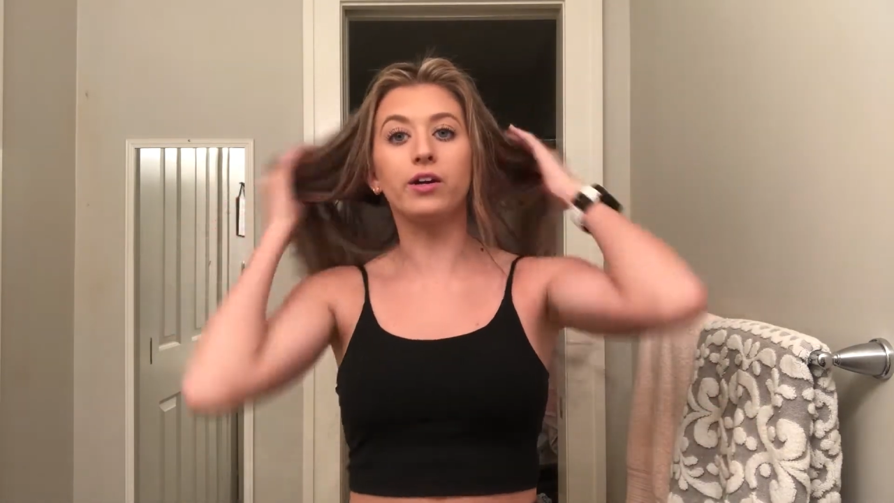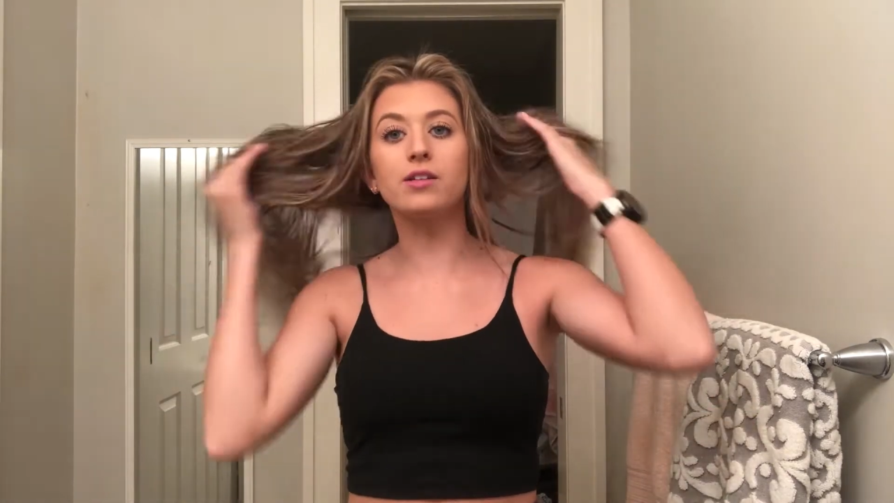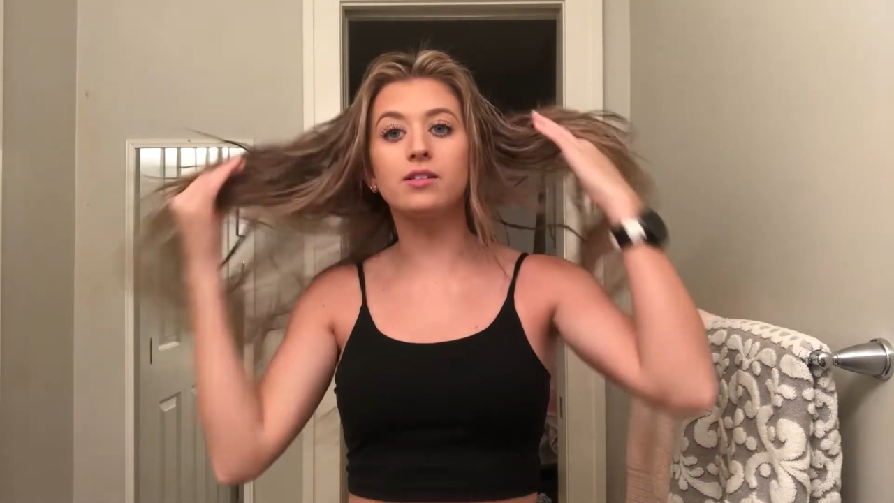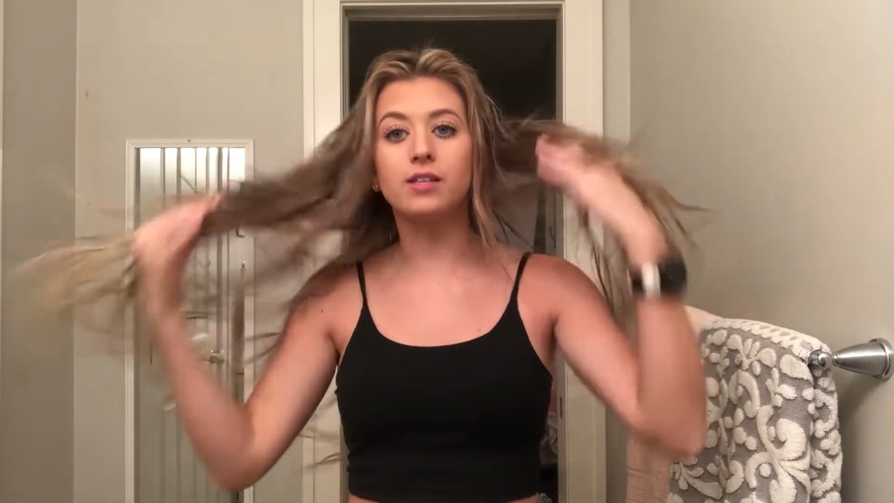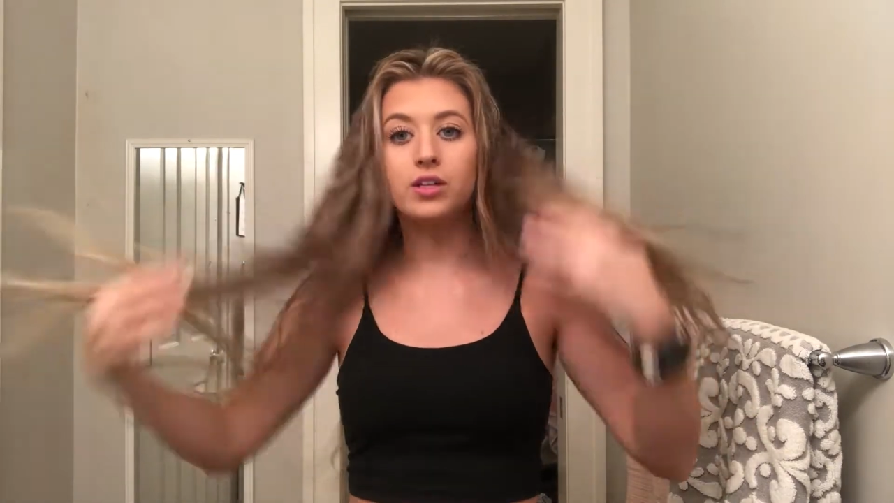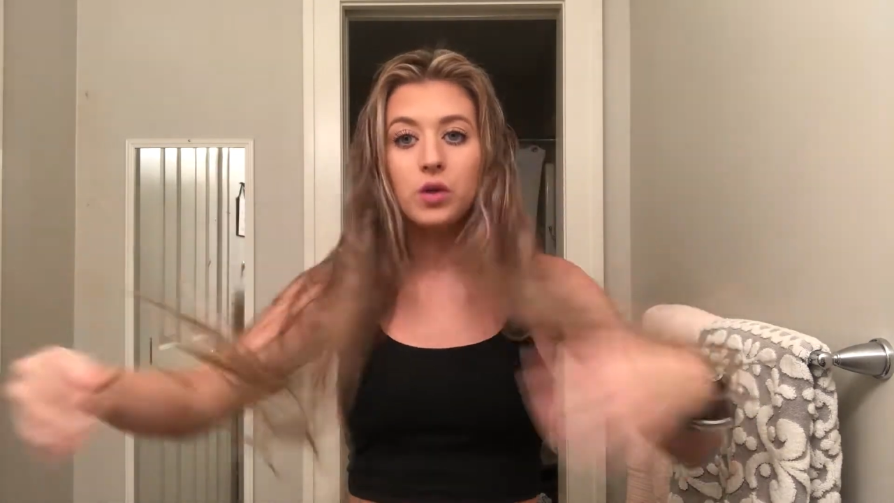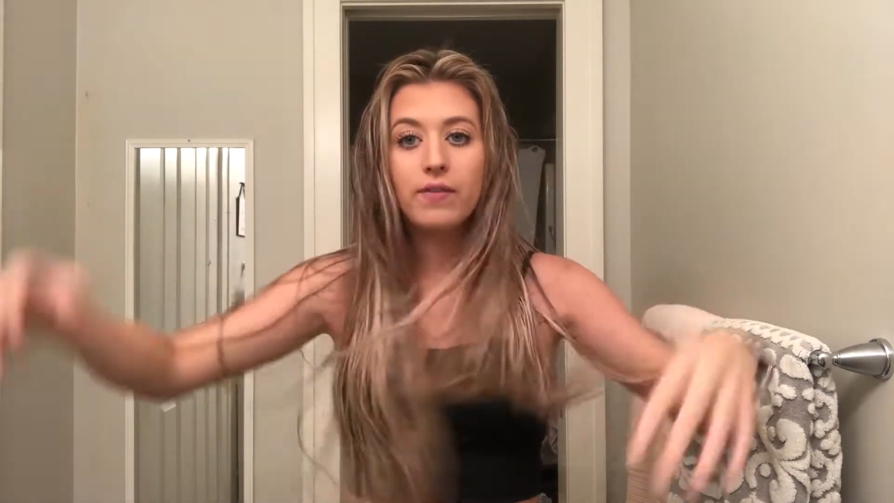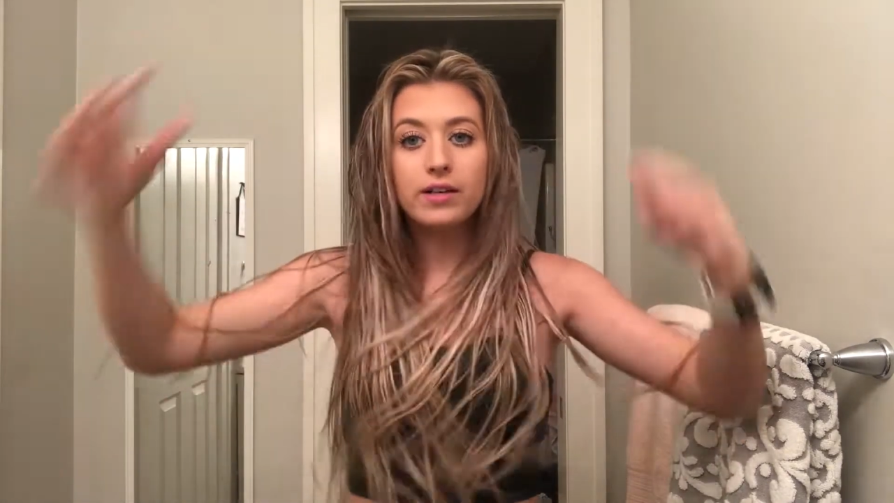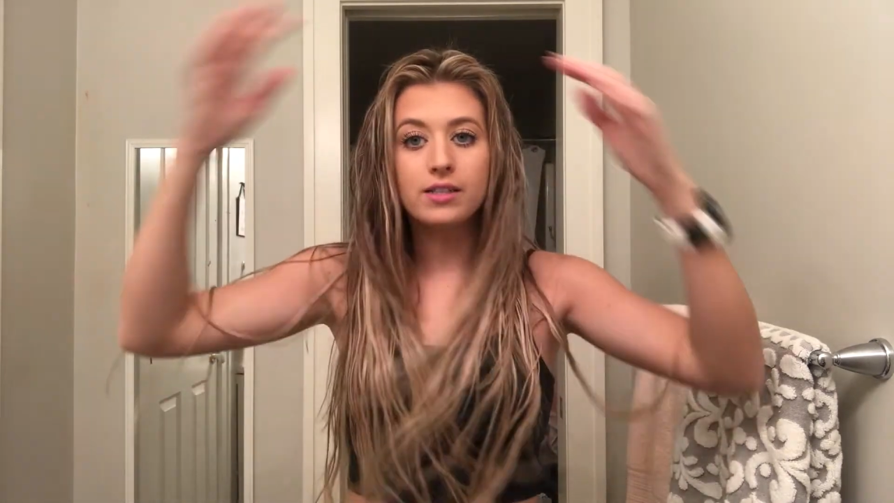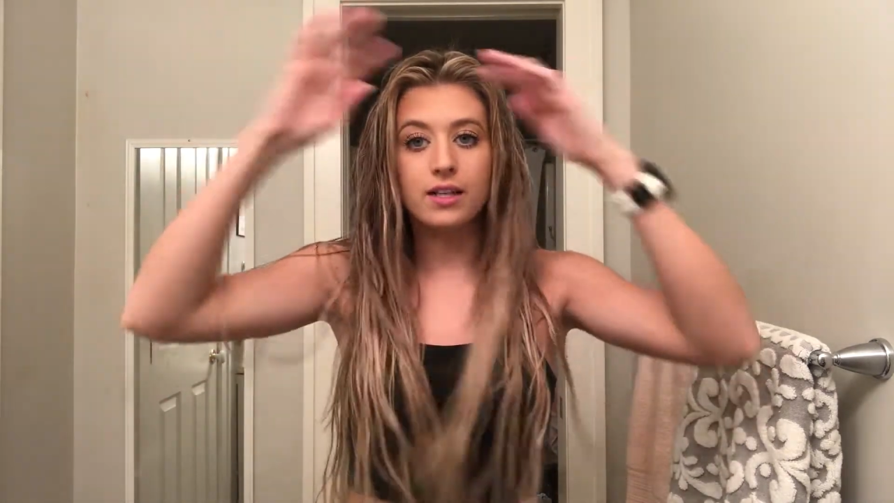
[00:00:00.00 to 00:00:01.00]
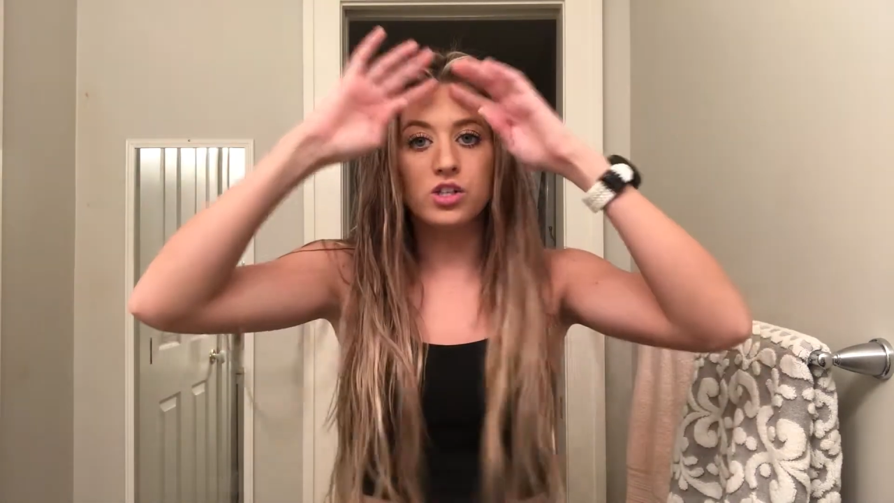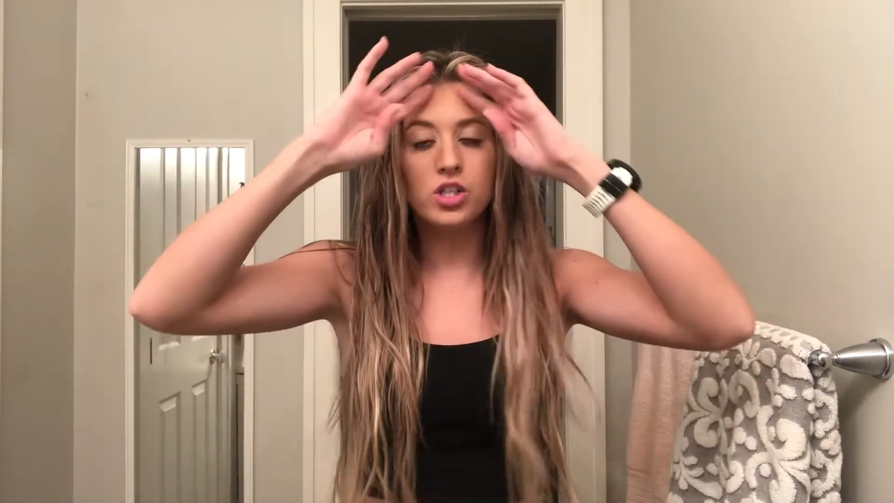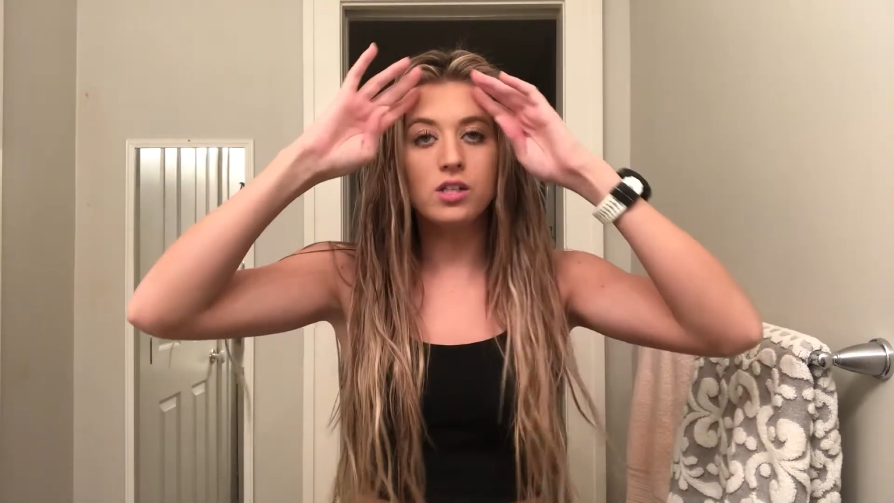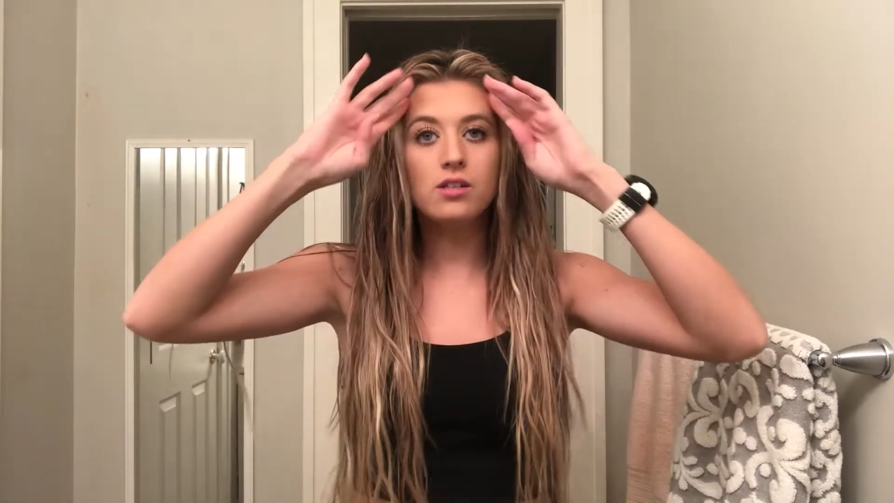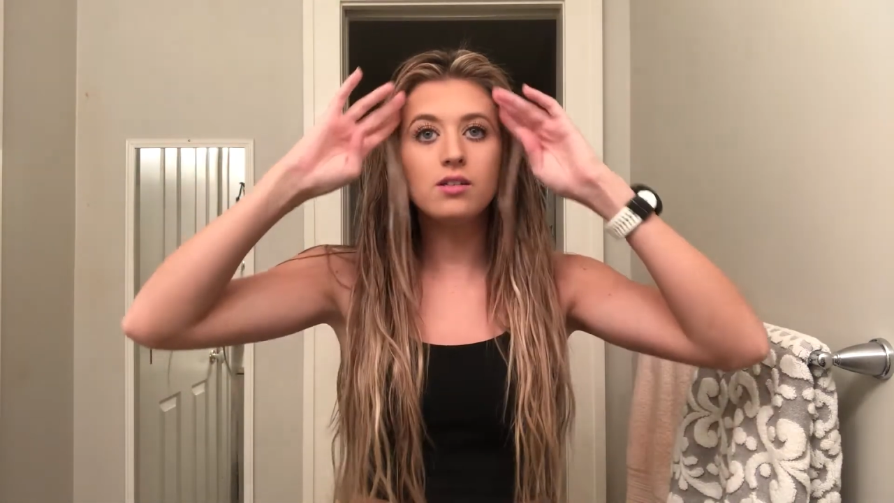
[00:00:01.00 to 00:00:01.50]
since I do have
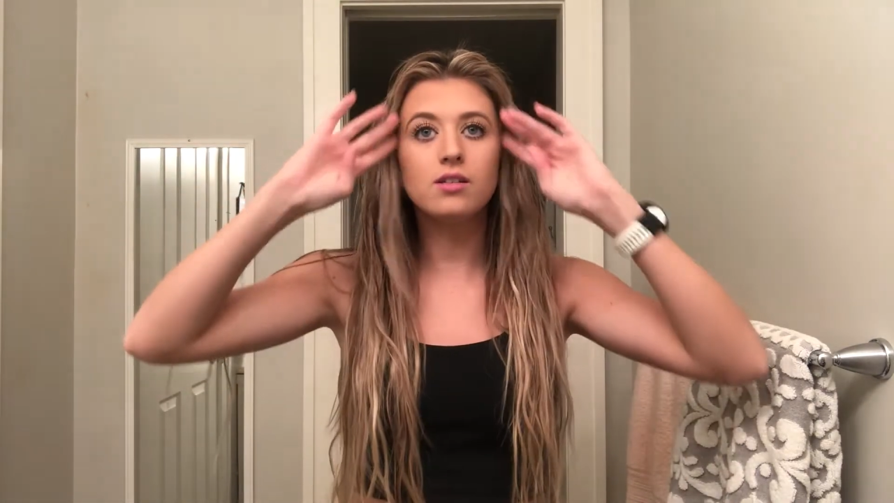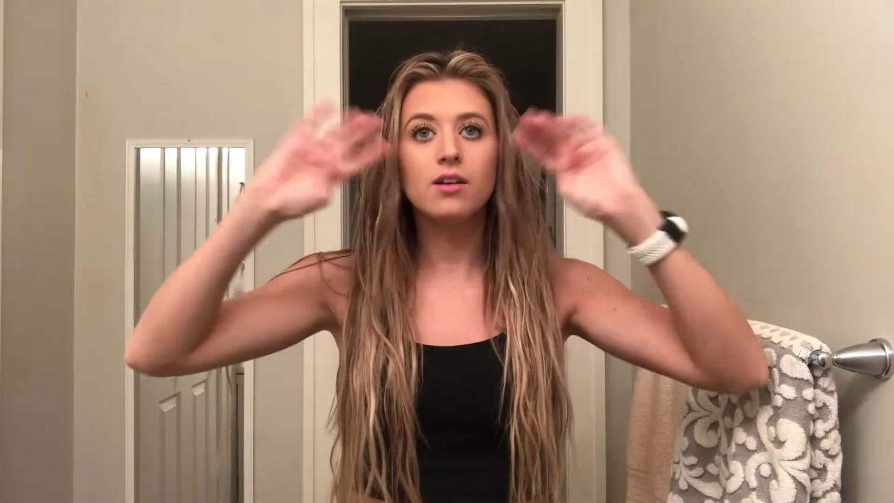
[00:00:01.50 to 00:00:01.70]
extensions,